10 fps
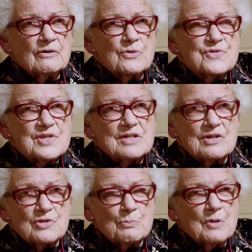who sit,
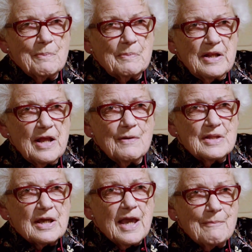as you probably know,
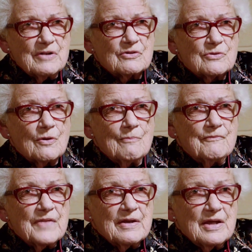in the cabinet
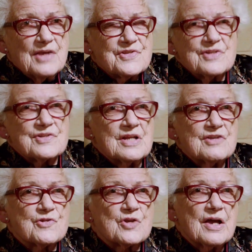room. He sits in
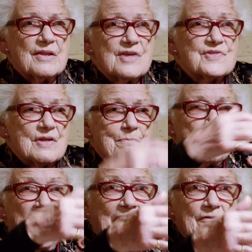his chair and they sit
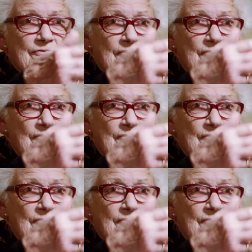bang in